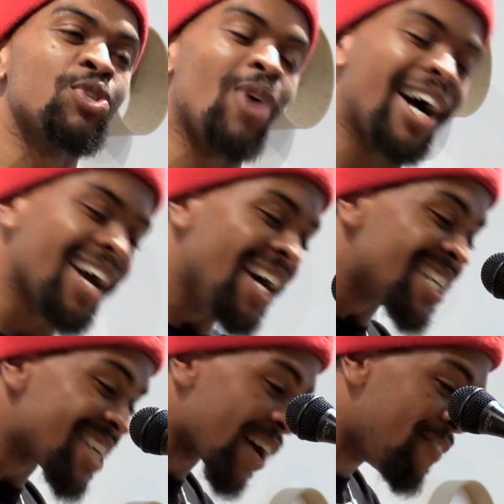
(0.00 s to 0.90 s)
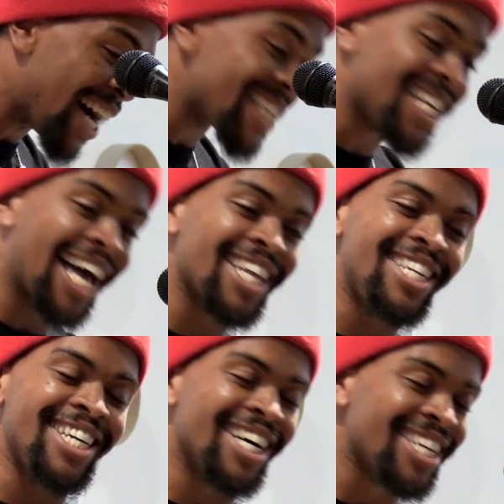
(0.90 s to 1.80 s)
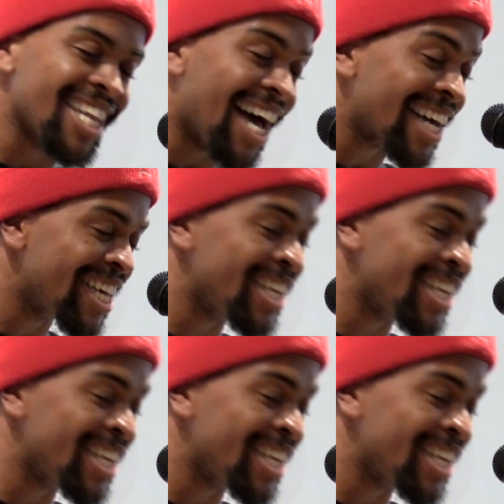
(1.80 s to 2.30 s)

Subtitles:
so I tuck vitality under lock